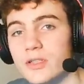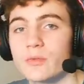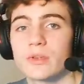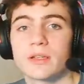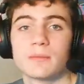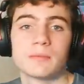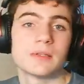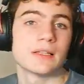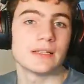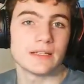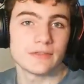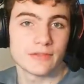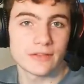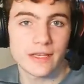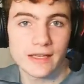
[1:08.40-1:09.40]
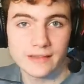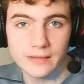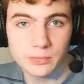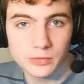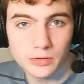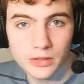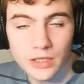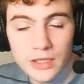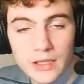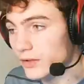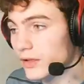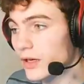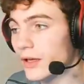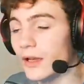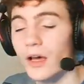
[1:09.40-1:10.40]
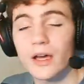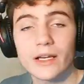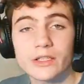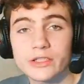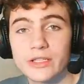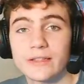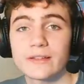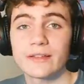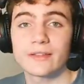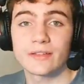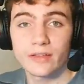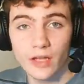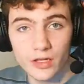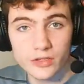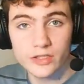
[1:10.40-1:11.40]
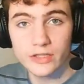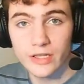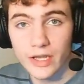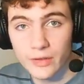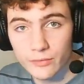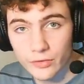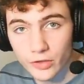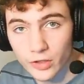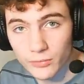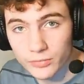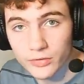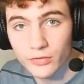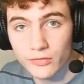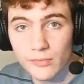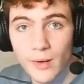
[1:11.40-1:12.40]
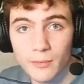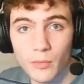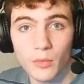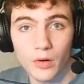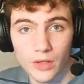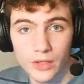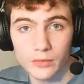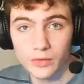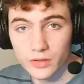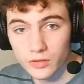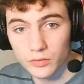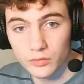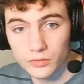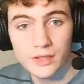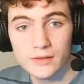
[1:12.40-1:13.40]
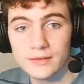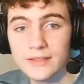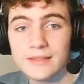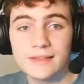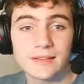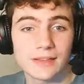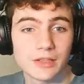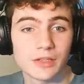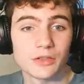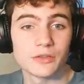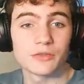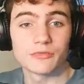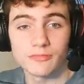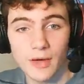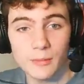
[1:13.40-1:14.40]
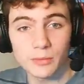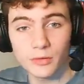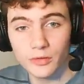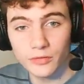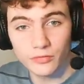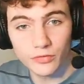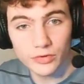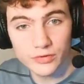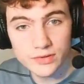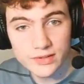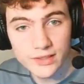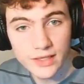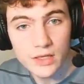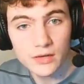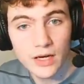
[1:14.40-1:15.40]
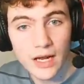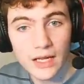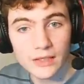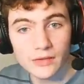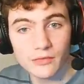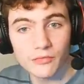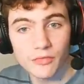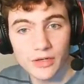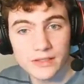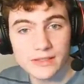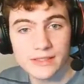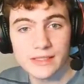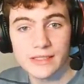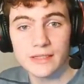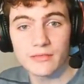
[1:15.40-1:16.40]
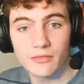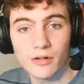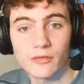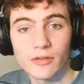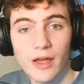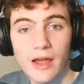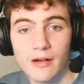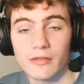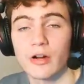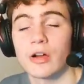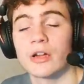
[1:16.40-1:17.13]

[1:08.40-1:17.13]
that were completely forgettable, and I actually had to search the names up to remember what they were called. These include Rebel's Roost and Ritzy Rivera.